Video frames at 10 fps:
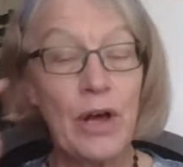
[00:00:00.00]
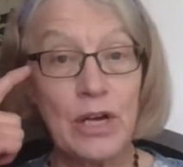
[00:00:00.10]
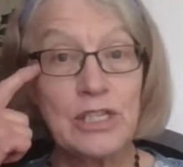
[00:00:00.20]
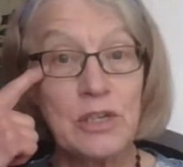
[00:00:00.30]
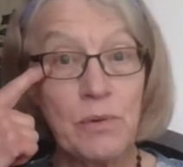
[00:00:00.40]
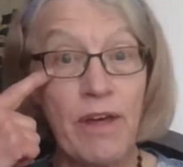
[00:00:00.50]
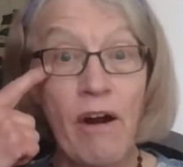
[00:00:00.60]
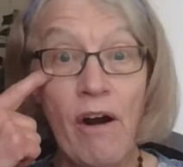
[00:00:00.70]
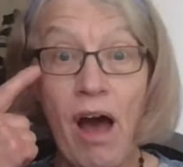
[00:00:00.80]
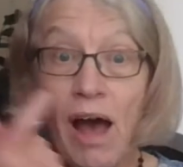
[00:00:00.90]
So with
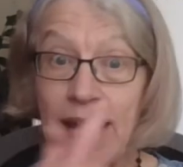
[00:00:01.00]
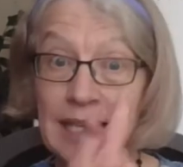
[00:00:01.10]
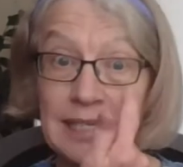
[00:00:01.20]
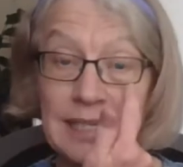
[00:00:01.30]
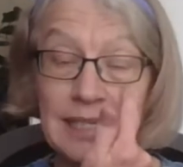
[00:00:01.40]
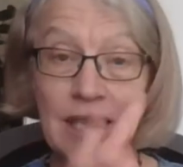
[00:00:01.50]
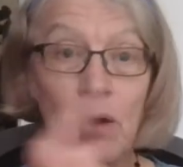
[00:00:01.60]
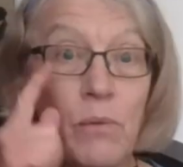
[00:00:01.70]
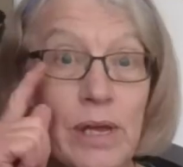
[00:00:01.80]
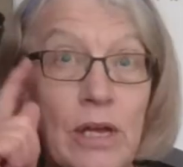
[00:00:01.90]
our eyes,
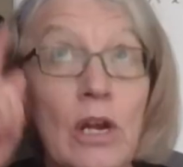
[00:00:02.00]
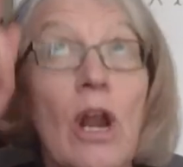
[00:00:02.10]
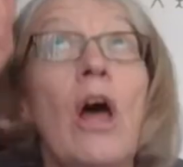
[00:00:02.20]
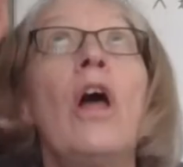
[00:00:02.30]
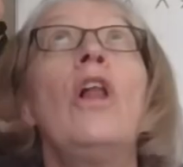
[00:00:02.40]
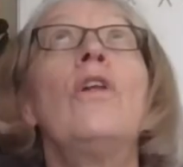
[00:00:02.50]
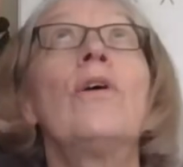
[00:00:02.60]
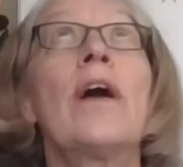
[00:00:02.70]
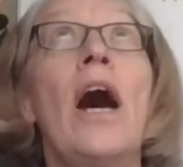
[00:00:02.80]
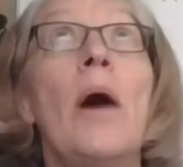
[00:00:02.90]
we can
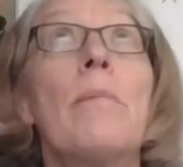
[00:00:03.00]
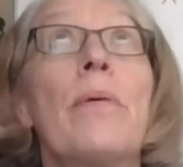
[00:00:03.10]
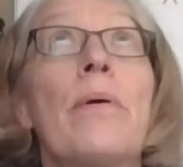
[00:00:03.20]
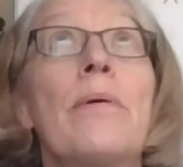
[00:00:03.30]
look up.